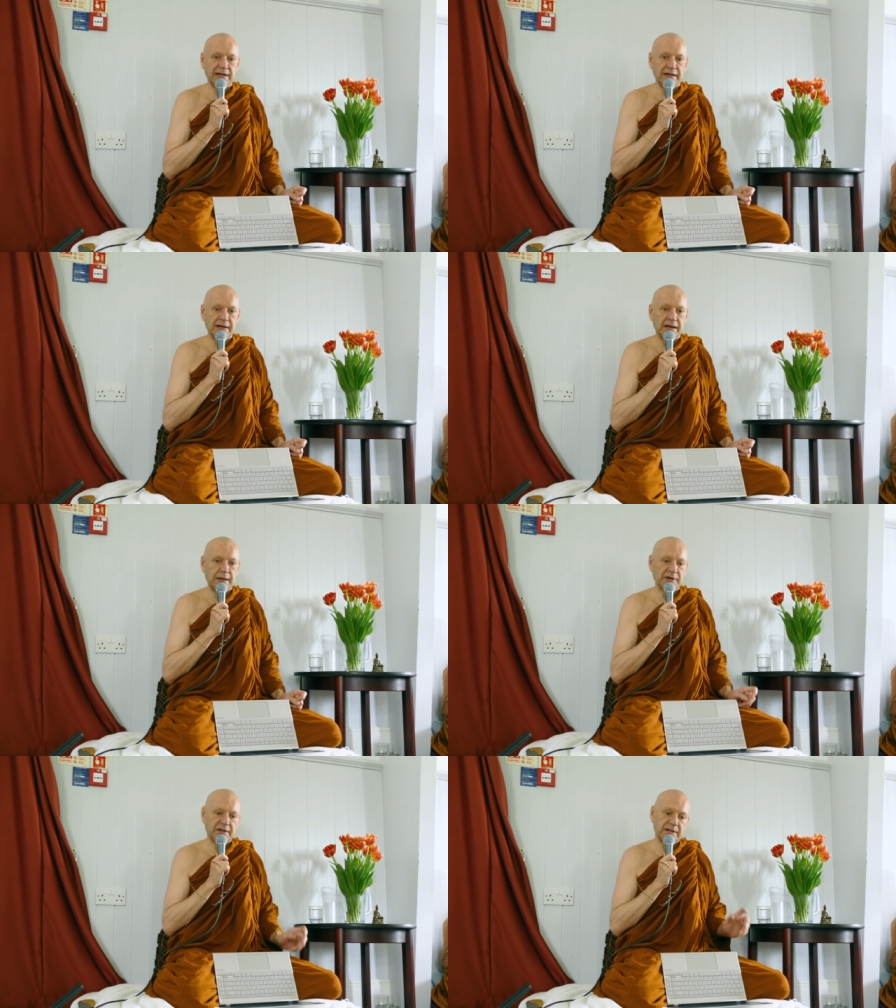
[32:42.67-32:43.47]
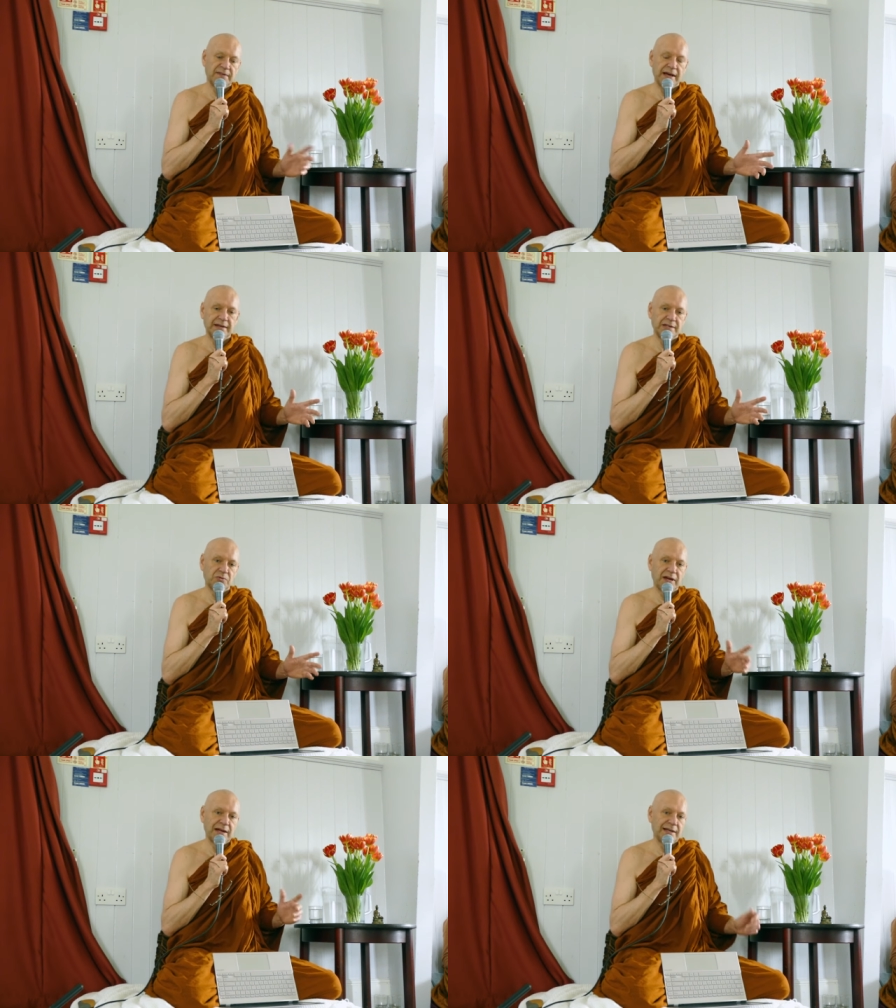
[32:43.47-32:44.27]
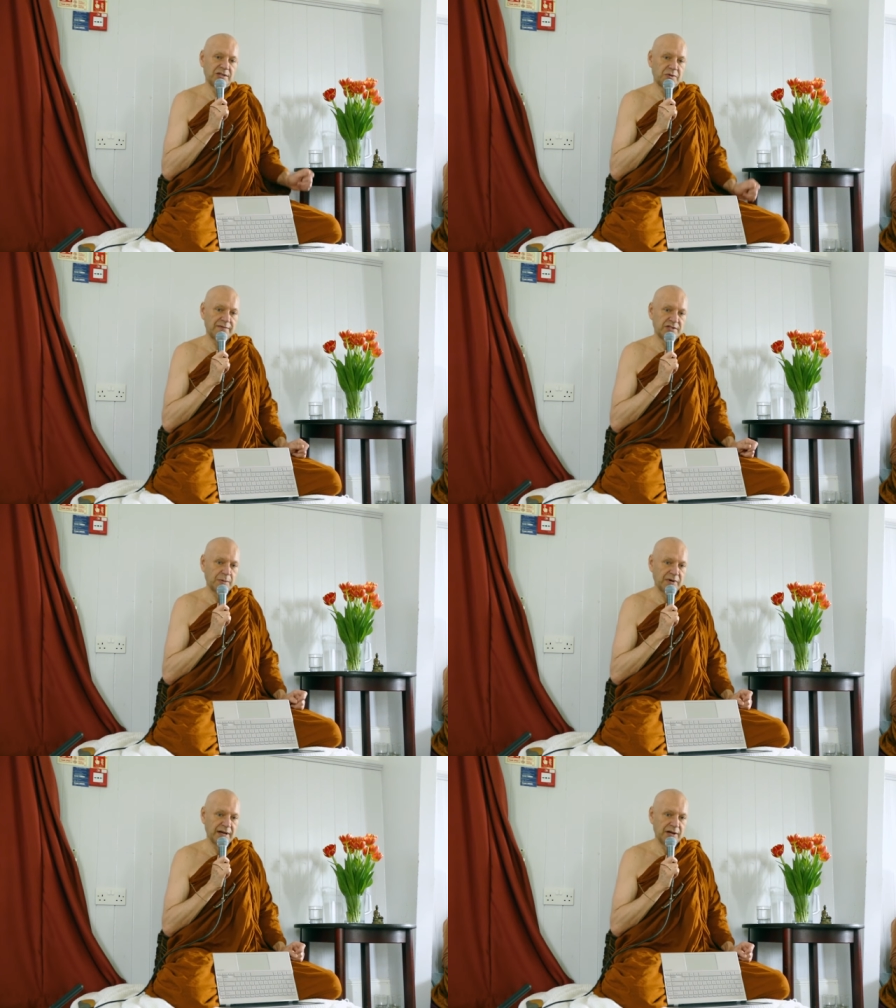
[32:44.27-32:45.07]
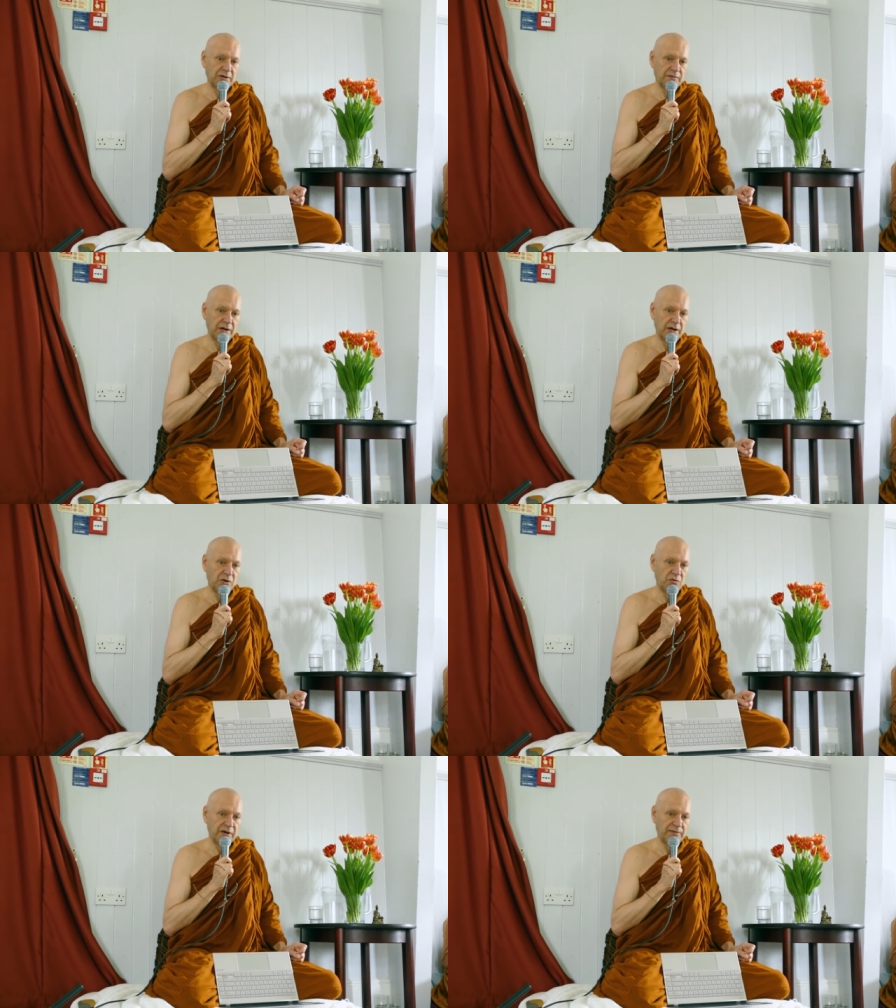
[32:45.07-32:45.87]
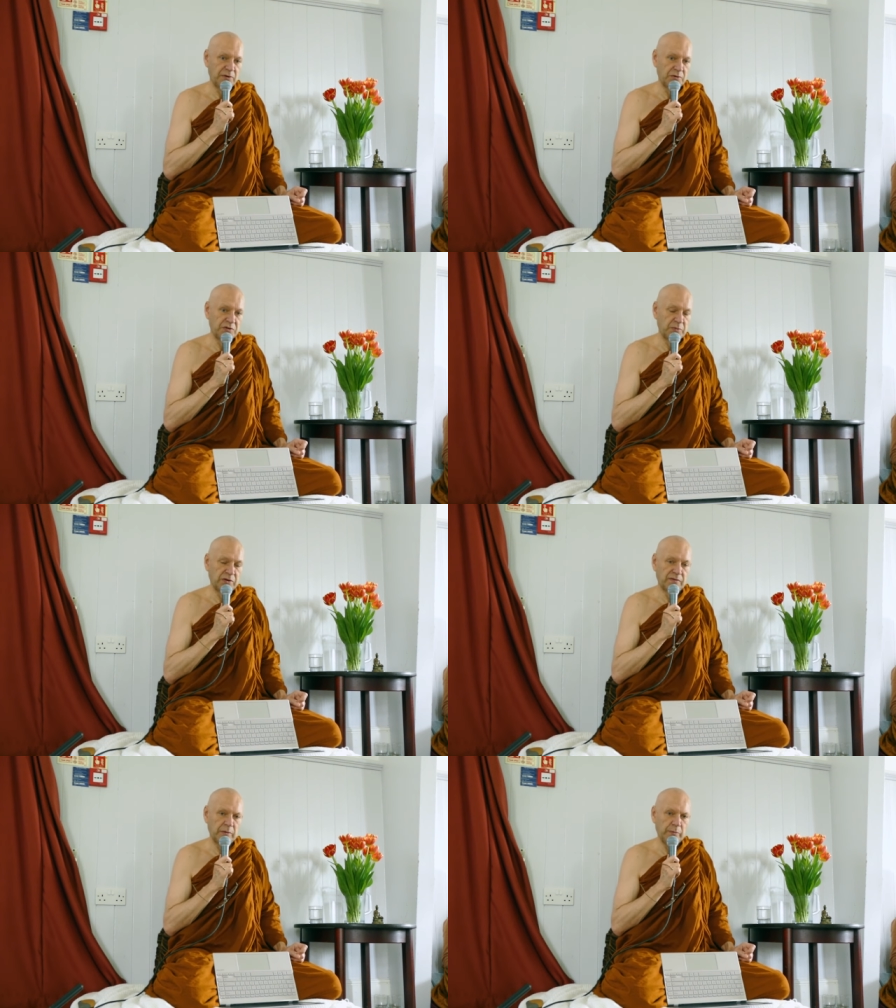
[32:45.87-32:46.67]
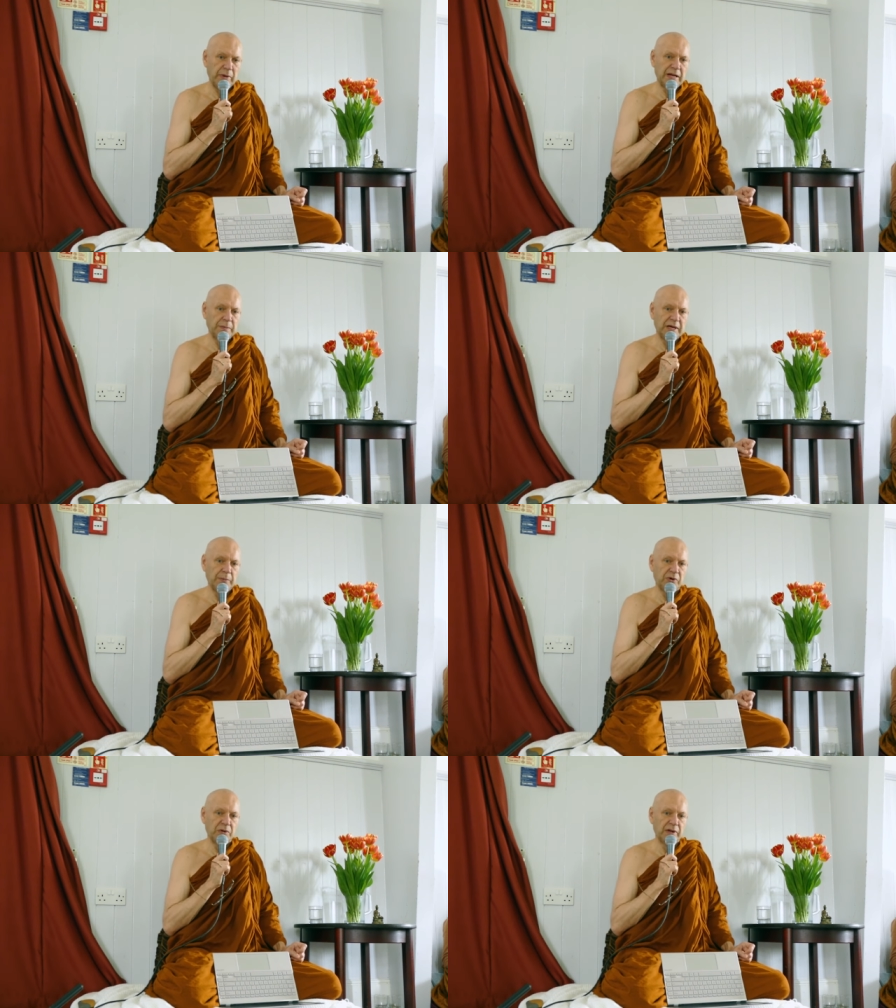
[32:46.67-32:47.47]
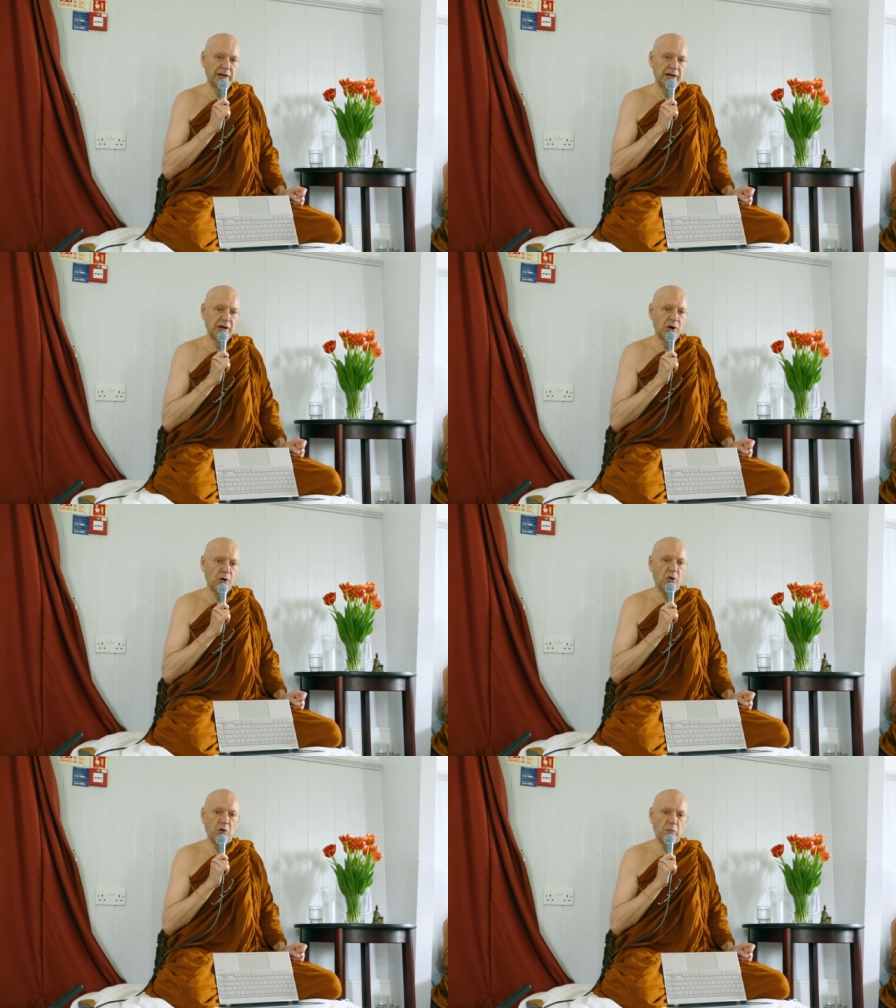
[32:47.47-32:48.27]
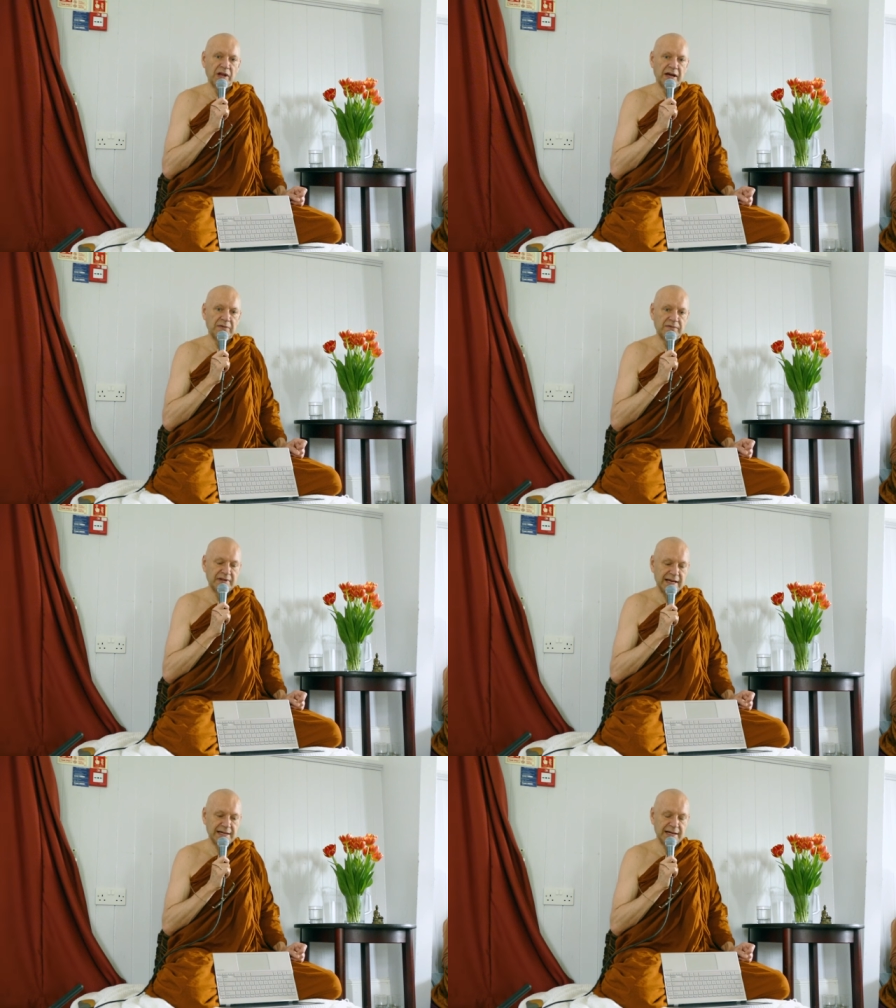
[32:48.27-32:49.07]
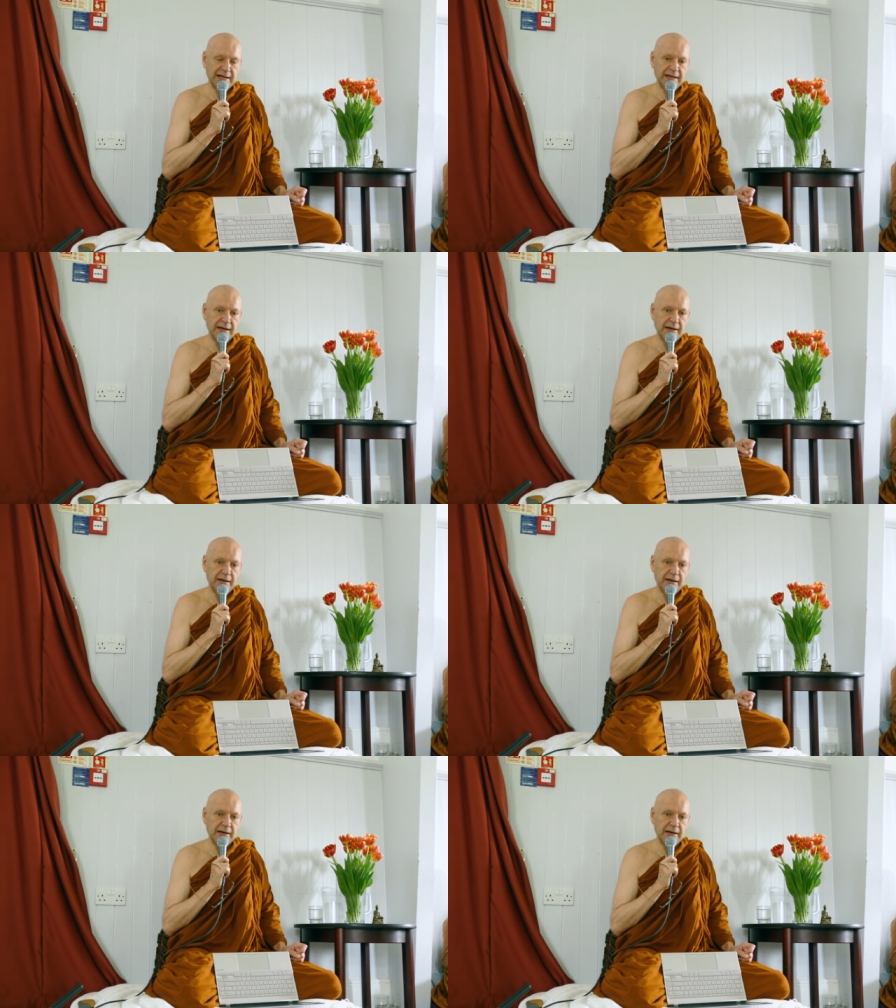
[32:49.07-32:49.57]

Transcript: Uh, because if that is right, at least you have some kind of refuge. But for many people, uh, home life is actually uh,